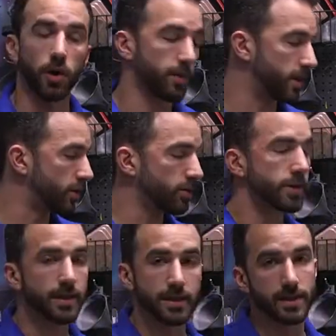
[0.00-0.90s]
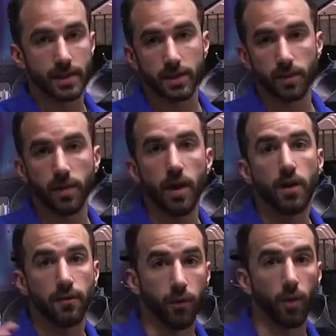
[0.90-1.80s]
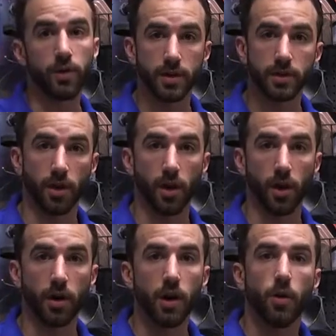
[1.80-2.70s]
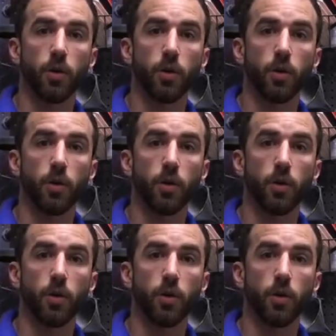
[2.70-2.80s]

We're going to be using this system for this car.